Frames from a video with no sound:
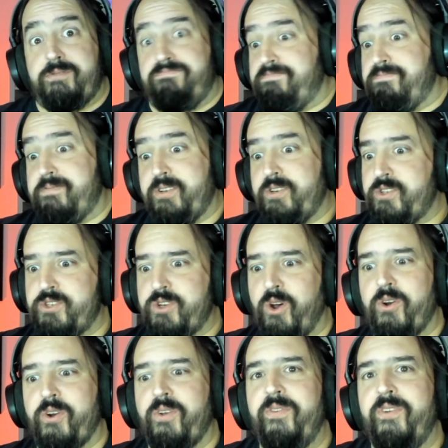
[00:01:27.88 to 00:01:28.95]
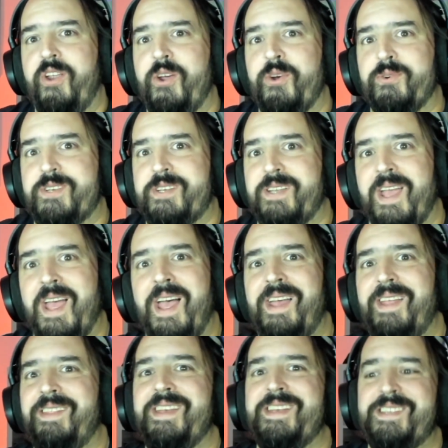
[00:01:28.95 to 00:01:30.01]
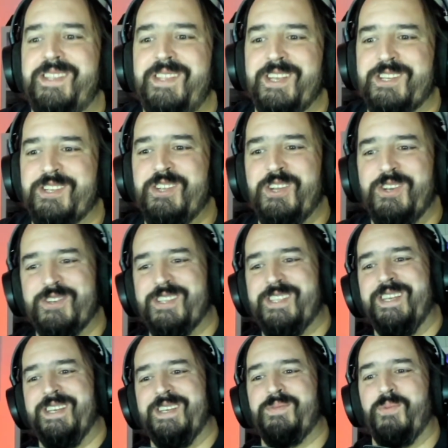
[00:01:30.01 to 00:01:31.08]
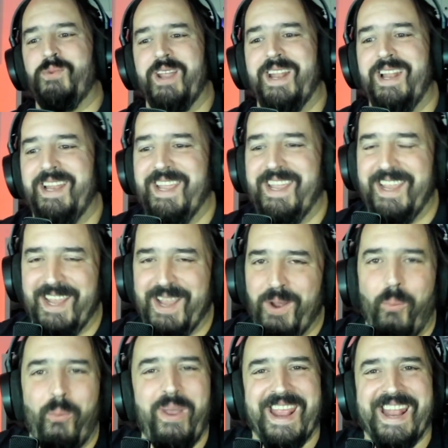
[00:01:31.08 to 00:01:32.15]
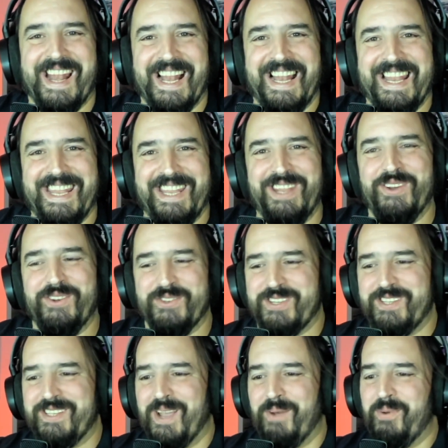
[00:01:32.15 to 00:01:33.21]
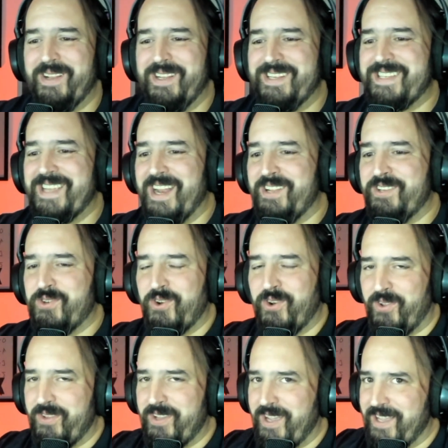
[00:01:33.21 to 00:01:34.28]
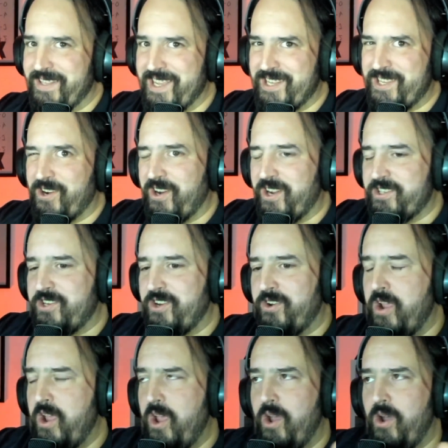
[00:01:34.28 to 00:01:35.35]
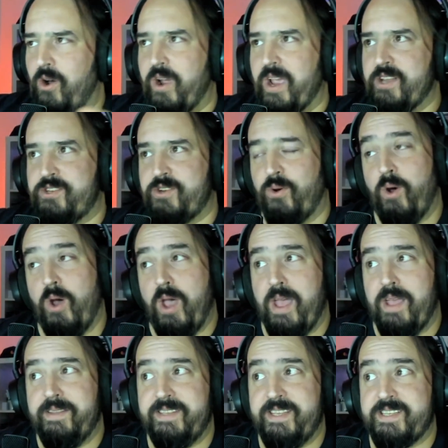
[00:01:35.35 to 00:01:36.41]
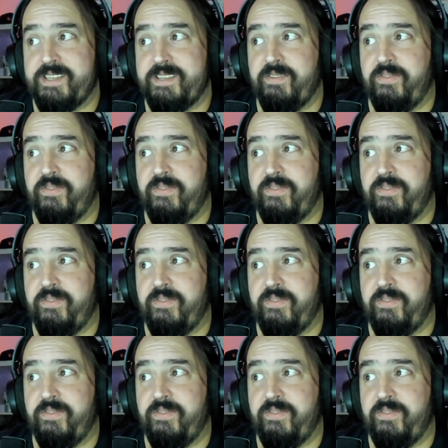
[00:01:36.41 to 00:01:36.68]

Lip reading: sort of news, this weekly news that we decided to call the Deiser Connection. Okay, so this is the